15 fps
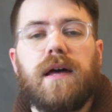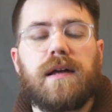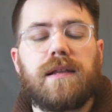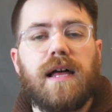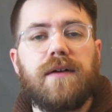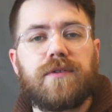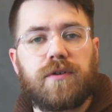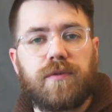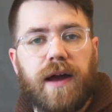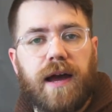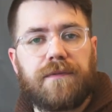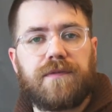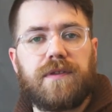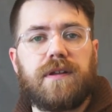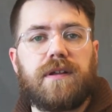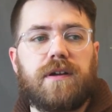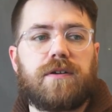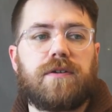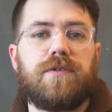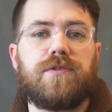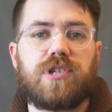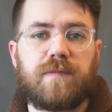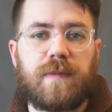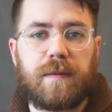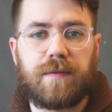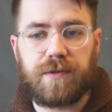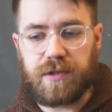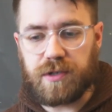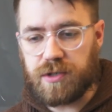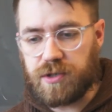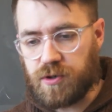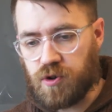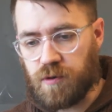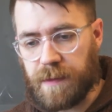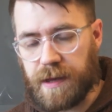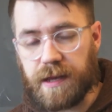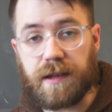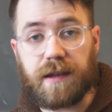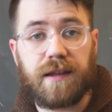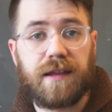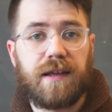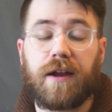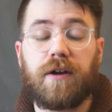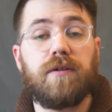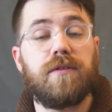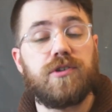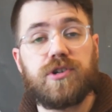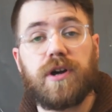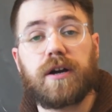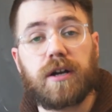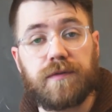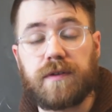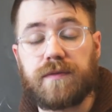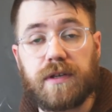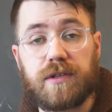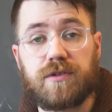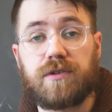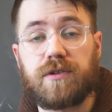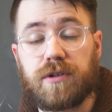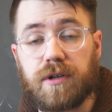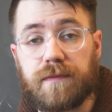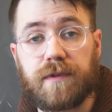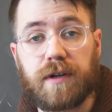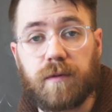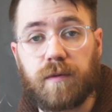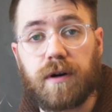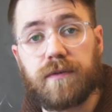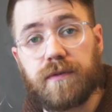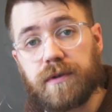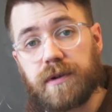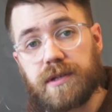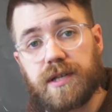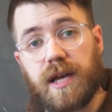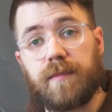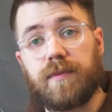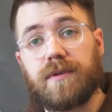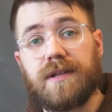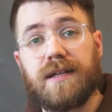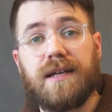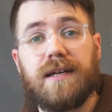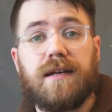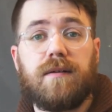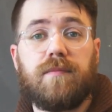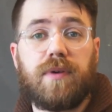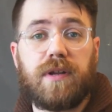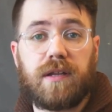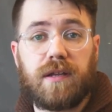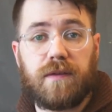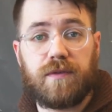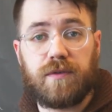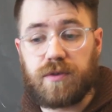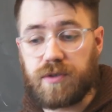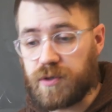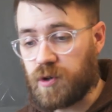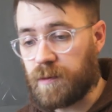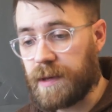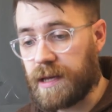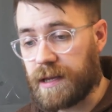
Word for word: and I love a graph that encourages people to zoom in. I don't know the geography of Eastern Europe very well, for example, but if you zoom